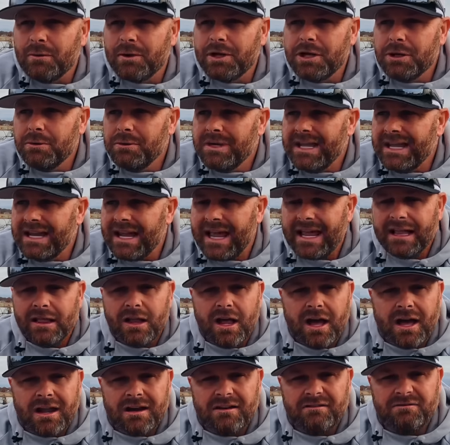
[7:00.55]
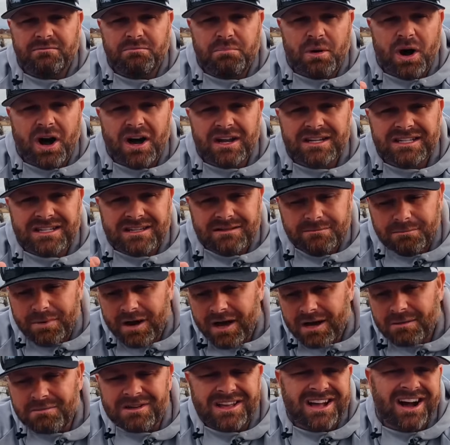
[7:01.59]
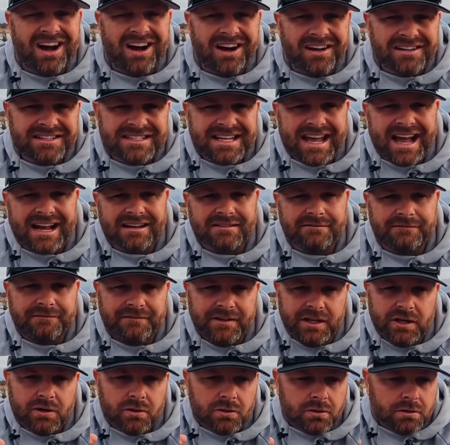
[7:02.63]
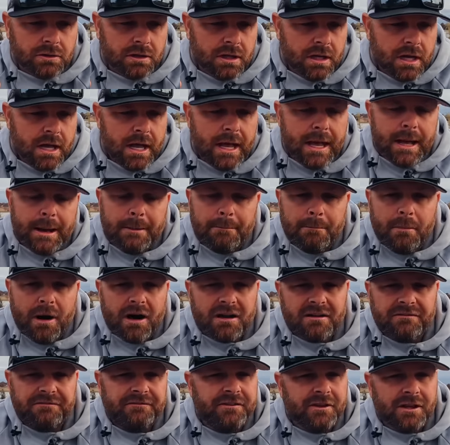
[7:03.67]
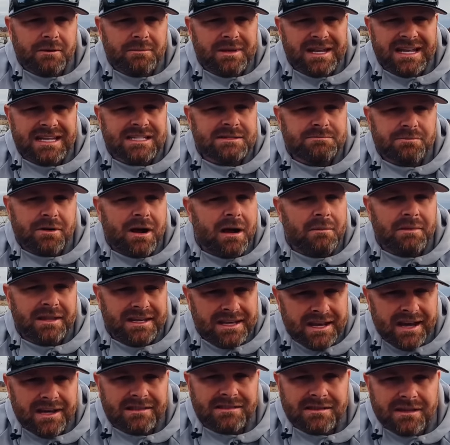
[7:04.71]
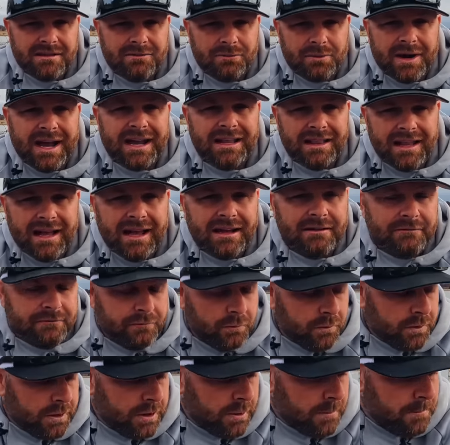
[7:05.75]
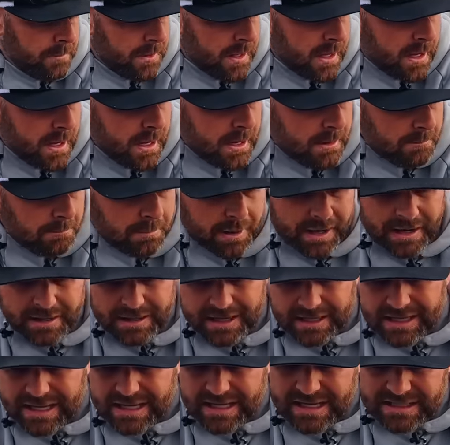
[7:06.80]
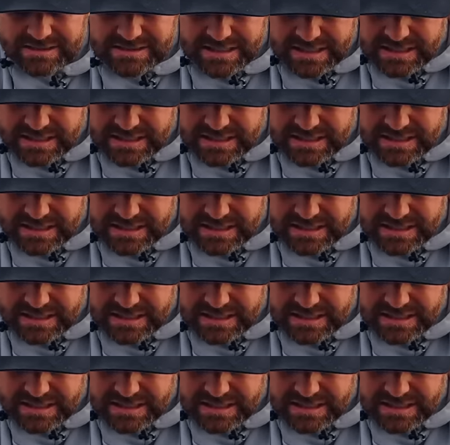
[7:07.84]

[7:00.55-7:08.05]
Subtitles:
where you need a lot of bottom contact feel, monofilament is probably not the right line for you. But again, it's